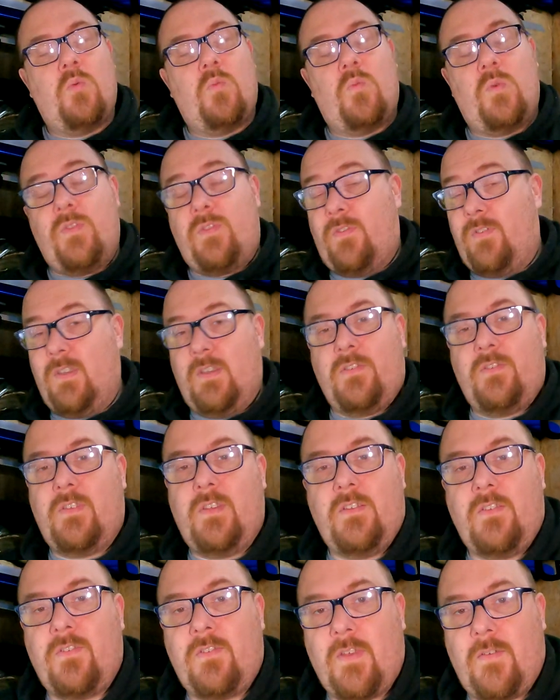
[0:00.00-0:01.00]
with
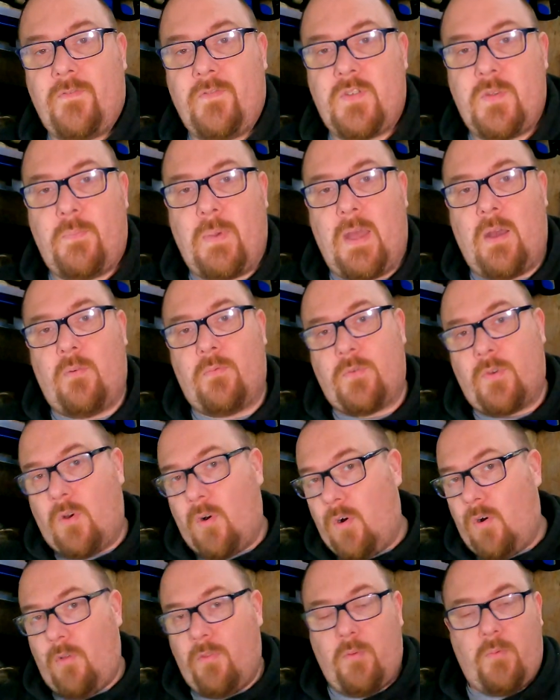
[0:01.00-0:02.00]
60 to 70 pound
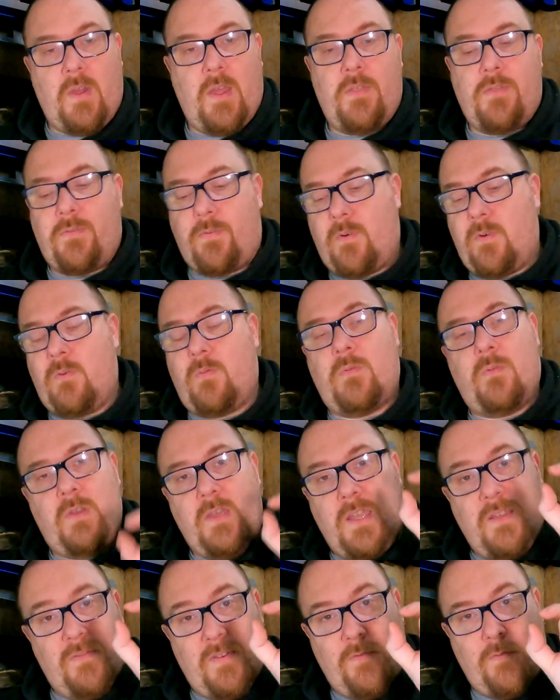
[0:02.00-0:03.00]
all the way through.
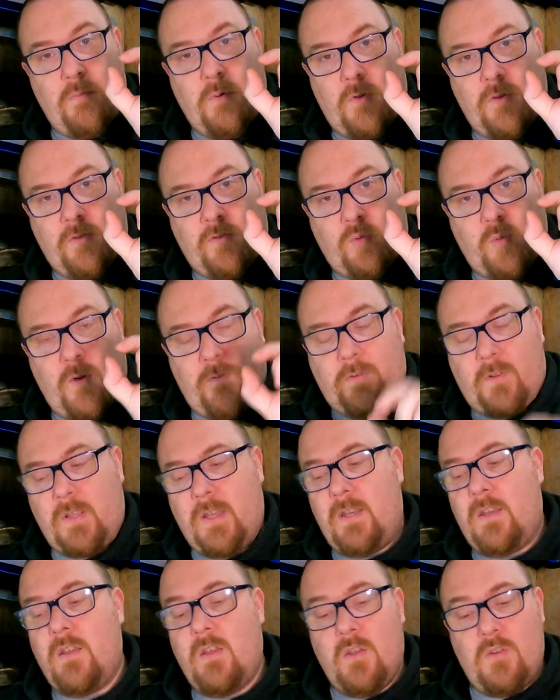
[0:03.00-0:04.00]
Even if you put the swivel
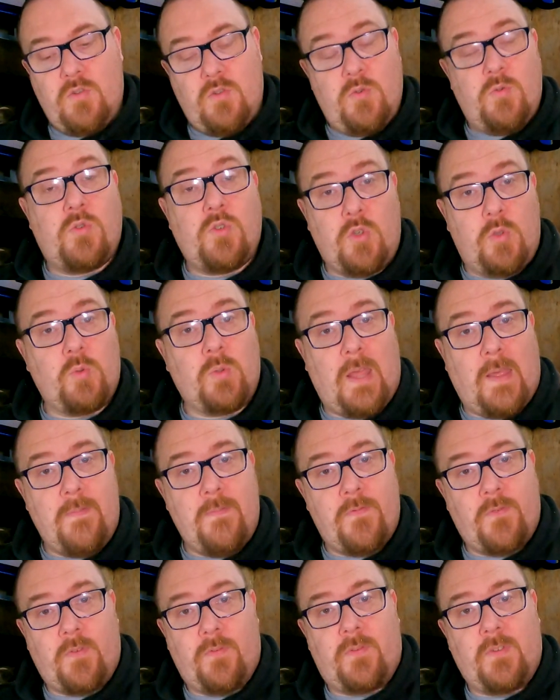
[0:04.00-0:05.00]
in, do two
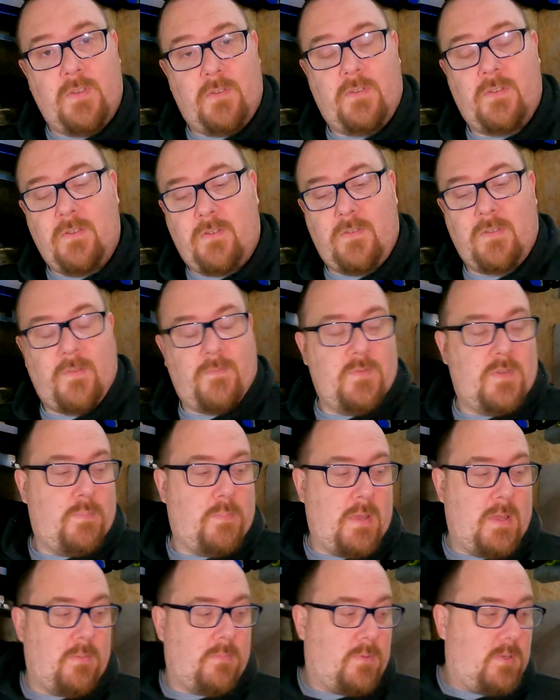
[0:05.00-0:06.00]
lengths of 60 to 70
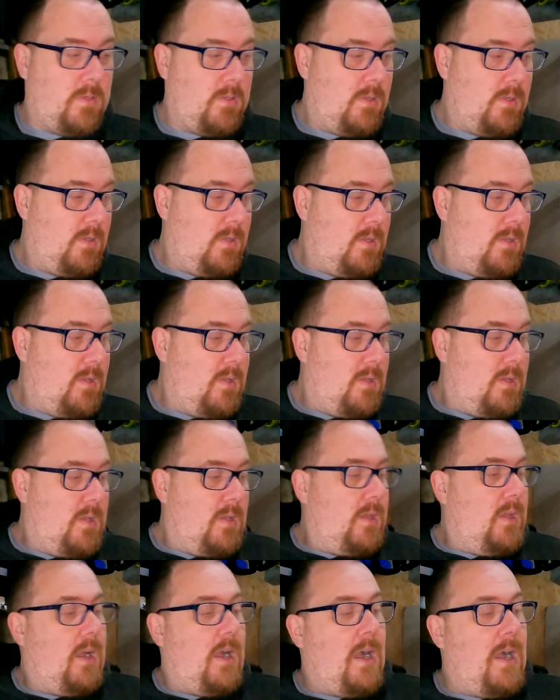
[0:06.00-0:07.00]
pound.
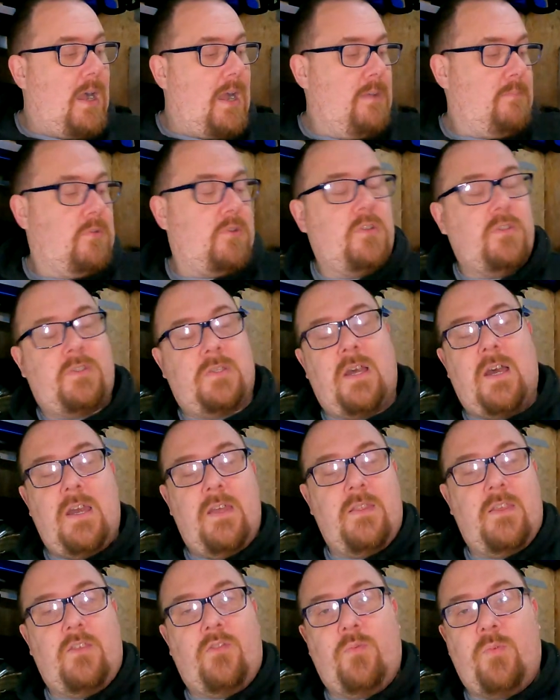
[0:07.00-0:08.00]
I'm going to
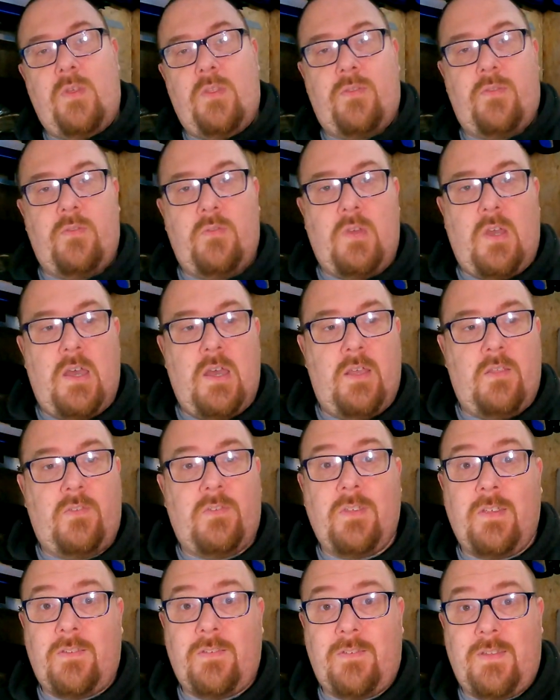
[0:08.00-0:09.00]
tie this with
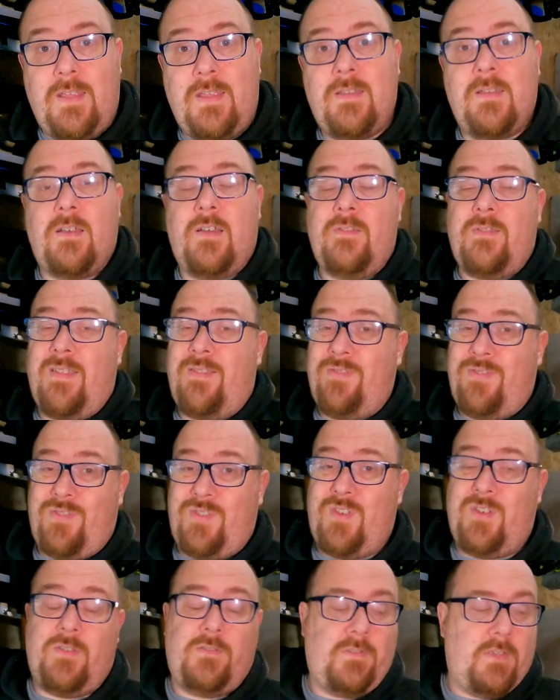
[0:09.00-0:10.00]
60 and then
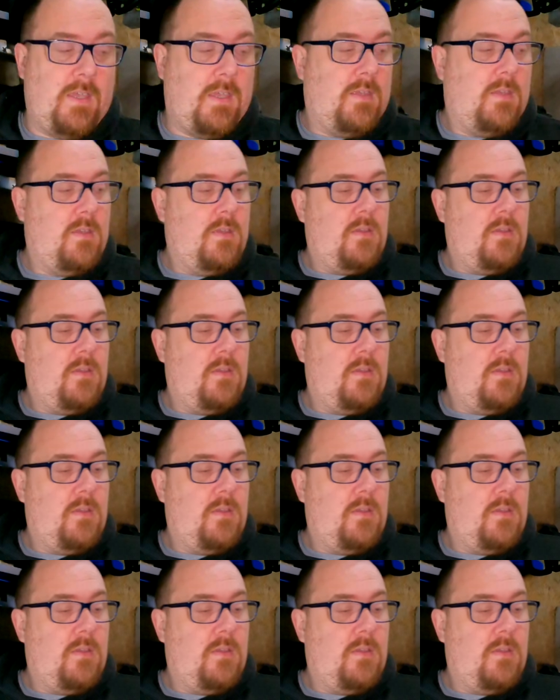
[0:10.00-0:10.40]
30.